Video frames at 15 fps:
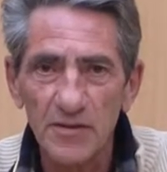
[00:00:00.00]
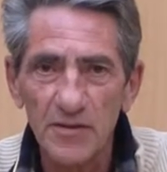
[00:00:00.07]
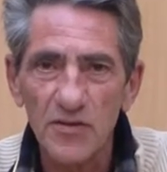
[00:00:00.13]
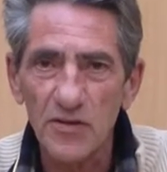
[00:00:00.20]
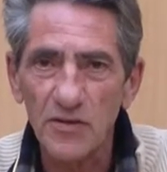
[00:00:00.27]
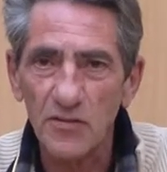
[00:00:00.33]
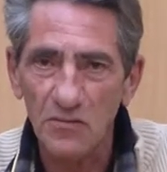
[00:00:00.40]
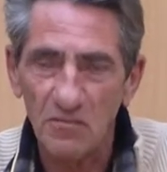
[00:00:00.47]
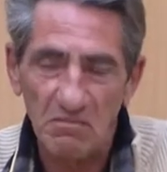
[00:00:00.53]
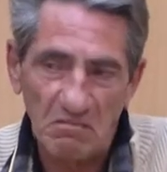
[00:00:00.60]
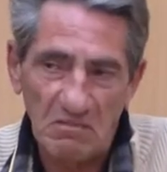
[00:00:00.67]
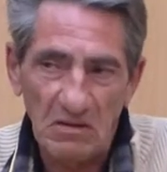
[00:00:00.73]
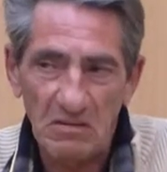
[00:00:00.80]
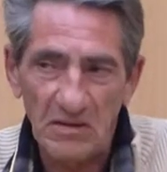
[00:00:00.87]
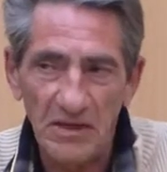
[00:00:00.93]
So,
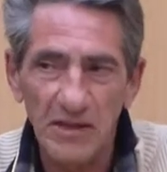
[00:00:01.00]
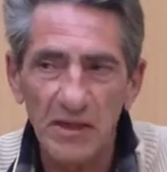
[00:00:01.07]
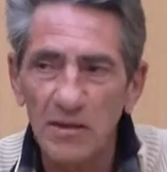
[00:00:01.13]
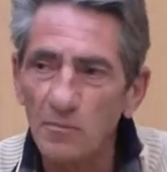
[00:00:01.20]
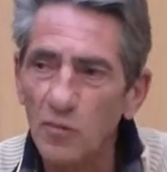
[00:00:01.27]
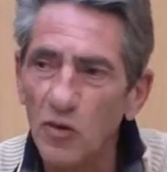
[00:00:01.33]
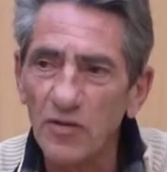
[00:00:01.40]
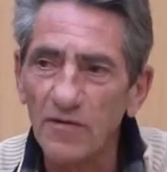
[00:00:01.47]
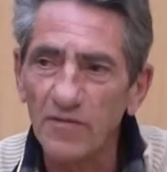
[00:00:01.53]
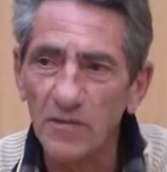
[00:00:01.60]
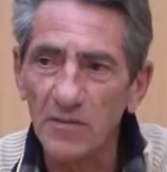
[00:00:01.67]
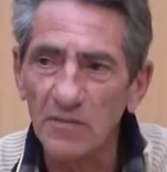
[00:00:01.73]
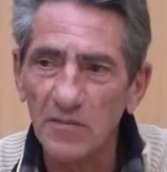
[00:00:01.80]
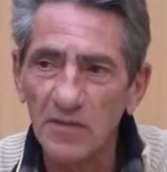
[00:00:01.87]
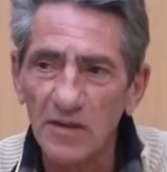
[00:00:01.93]
okay, I import
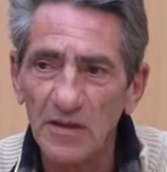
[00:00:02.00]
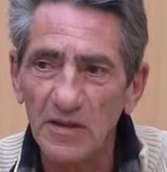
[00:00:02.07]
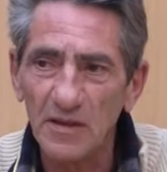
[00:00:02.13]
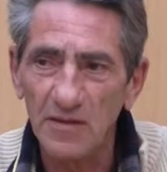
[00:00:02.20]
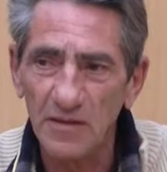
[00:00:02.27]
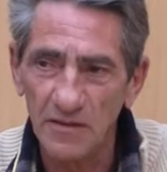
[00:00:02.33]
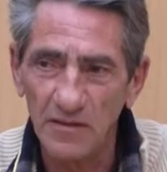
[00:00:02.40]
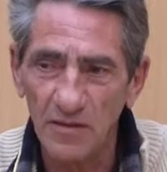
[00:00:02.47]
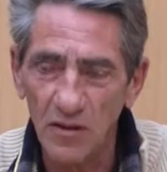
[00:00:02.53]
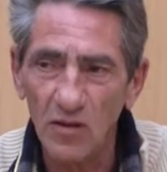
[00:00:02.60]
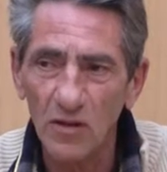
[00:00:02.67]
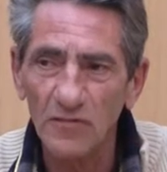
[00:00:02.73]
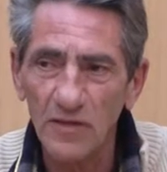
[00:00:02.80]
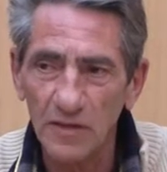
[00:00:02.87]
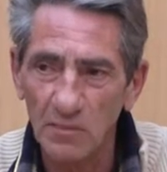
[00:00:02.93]
from
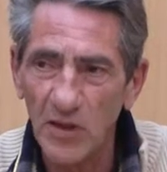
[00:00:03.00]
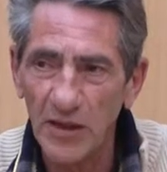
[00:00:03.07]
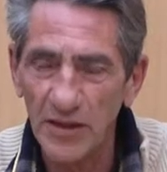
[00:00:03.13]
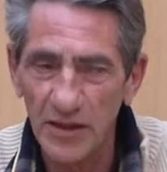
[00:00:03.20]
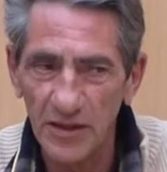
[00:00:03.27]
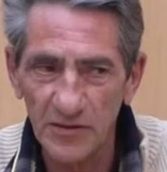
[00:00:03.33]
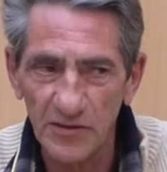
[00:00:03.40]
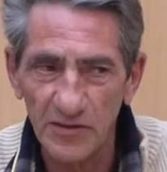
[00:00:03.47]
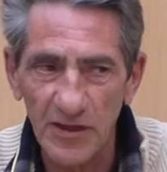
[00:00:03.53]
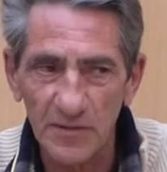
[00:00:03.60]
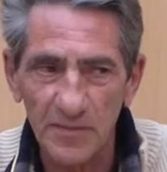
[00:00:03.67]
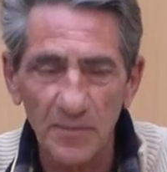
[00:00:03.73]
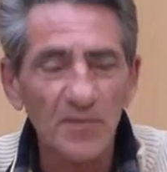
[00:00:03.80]
Holland by the internet.